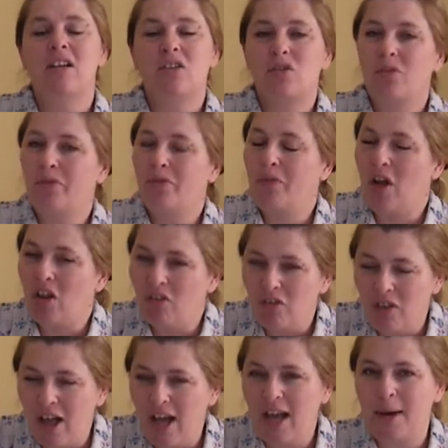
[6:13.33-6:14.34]
So a
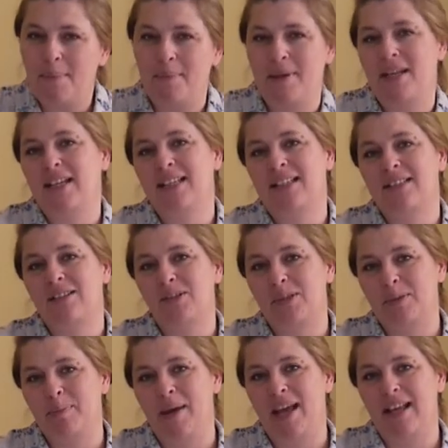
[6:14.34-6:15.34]
lot of minutes are
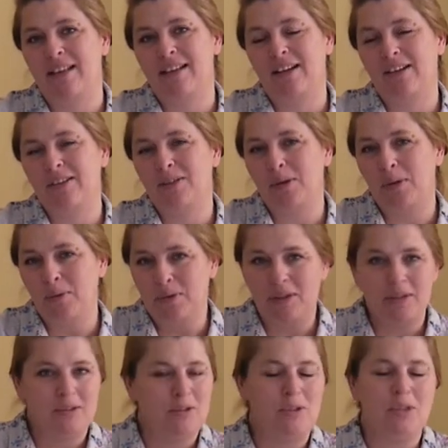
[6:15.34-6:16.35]
spent there. So